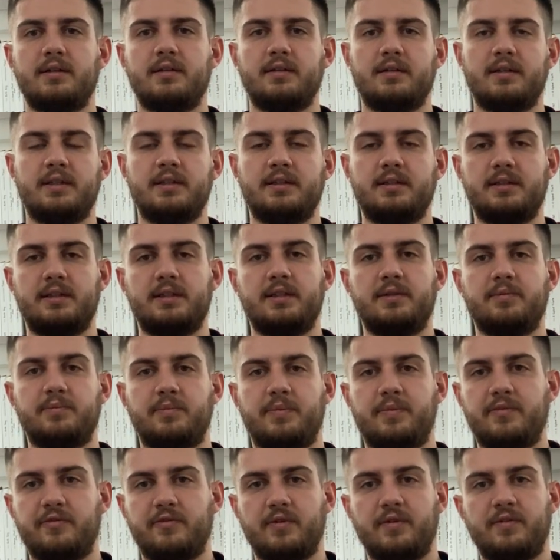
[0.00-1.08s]

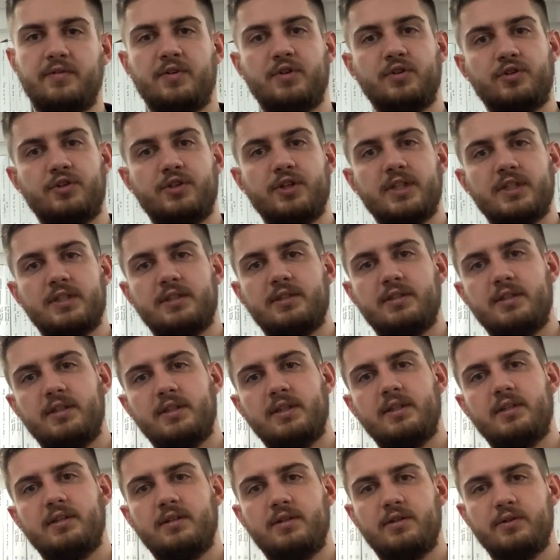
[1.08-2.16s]
if you're just
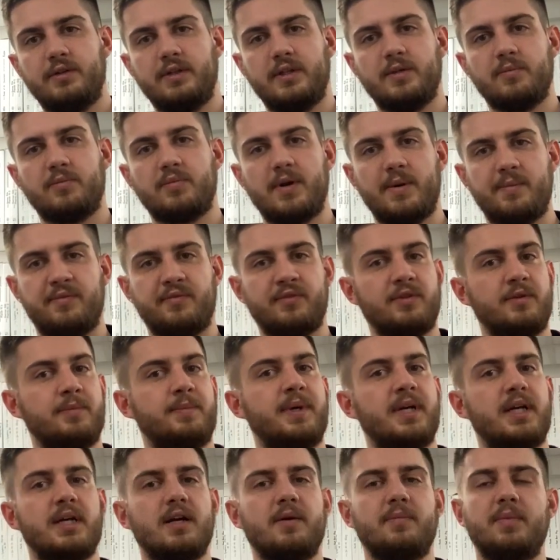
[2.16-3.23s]
doing the prep for the
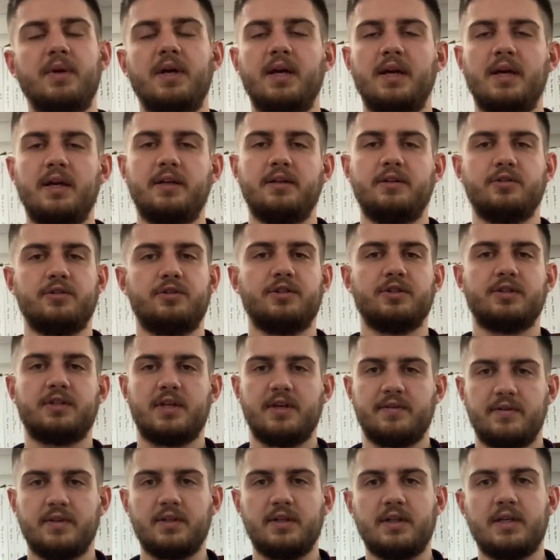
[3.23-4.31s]
pickup, you're just
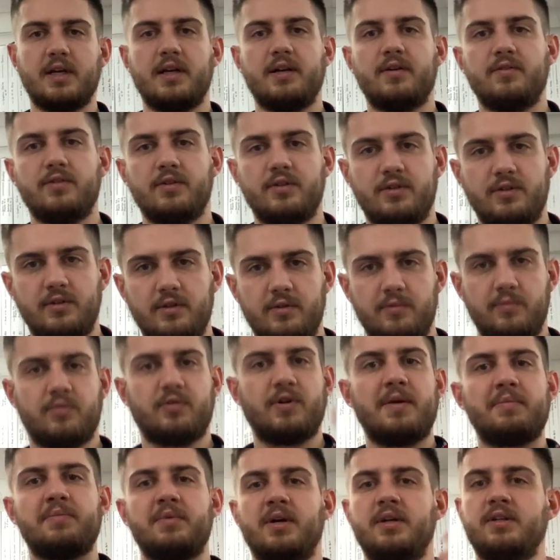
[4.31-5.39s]
giving kind of a
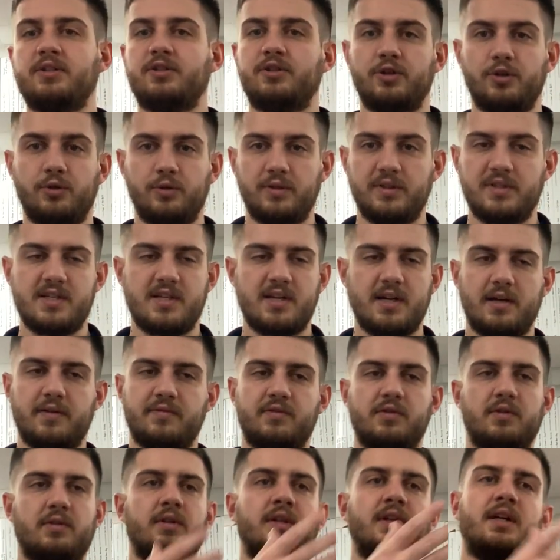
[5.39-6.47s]
prep on 2 instead
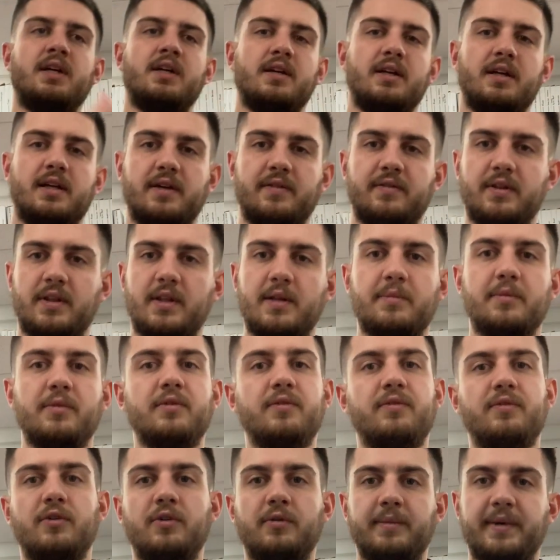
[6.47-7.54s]
of giving them the
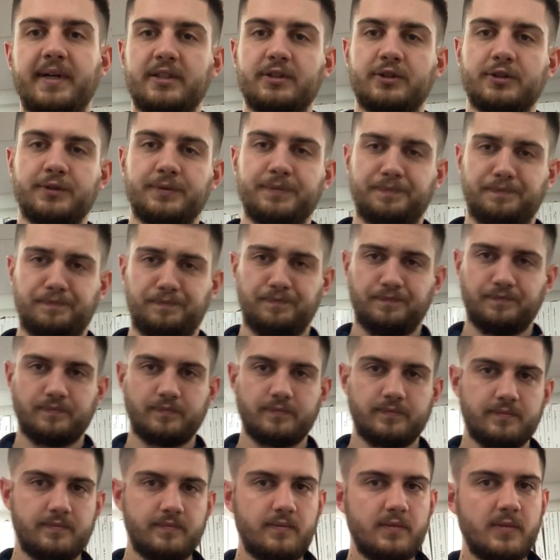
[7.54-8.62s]
full measure.
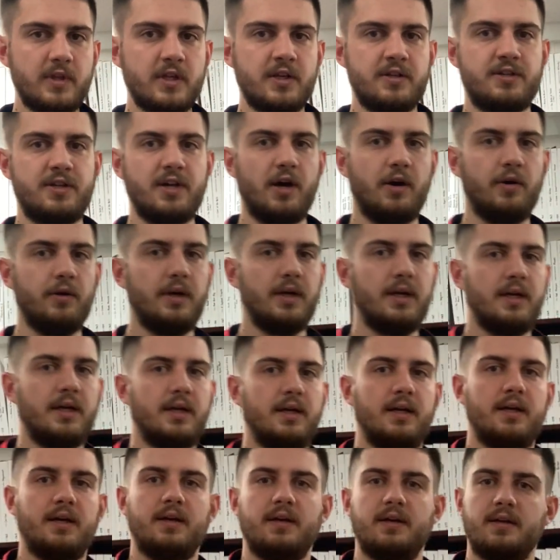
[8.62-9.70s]
So
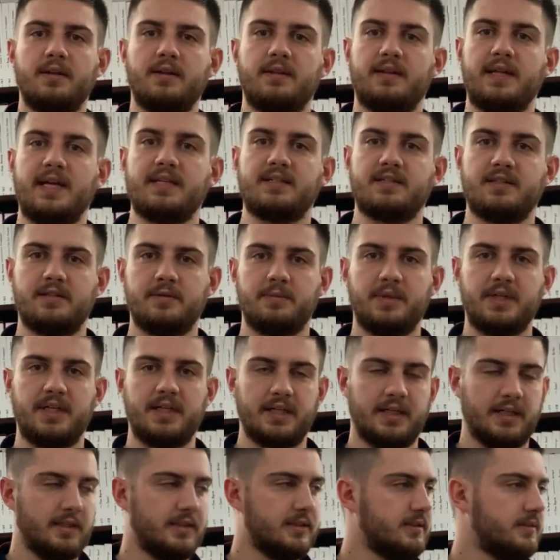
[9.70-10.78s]
that's the
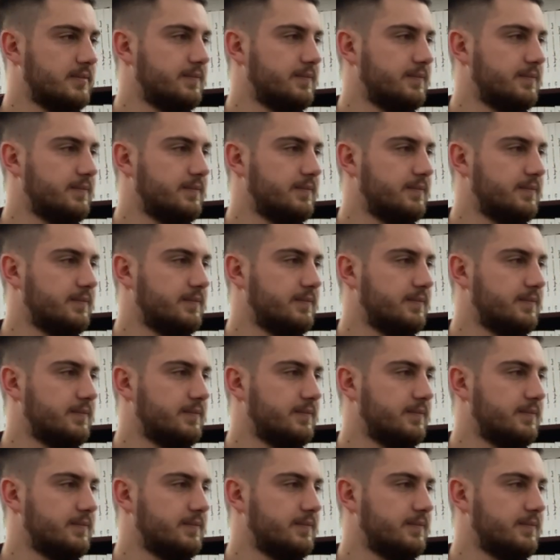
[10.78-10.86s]
beginning.